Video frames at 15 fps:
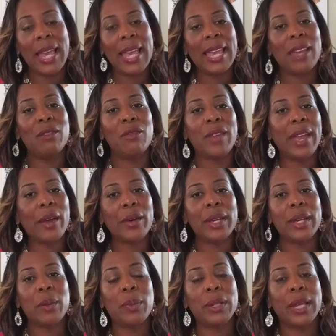
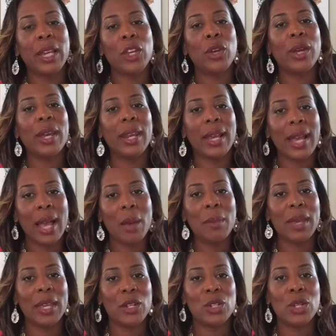invariably, you're going to come
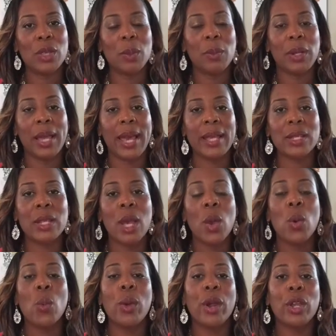into the place
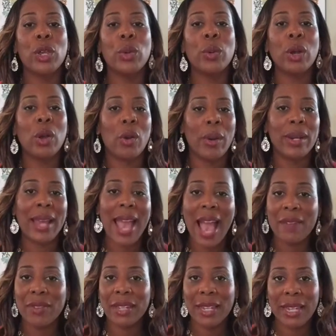where you are going to
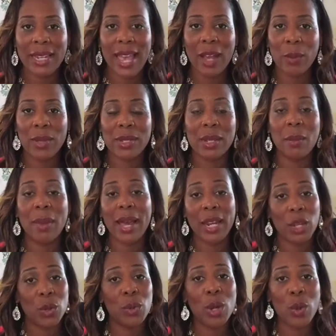have to connect with somebody
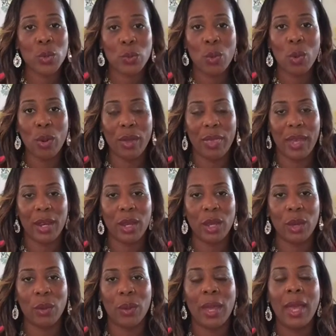who knows more than you.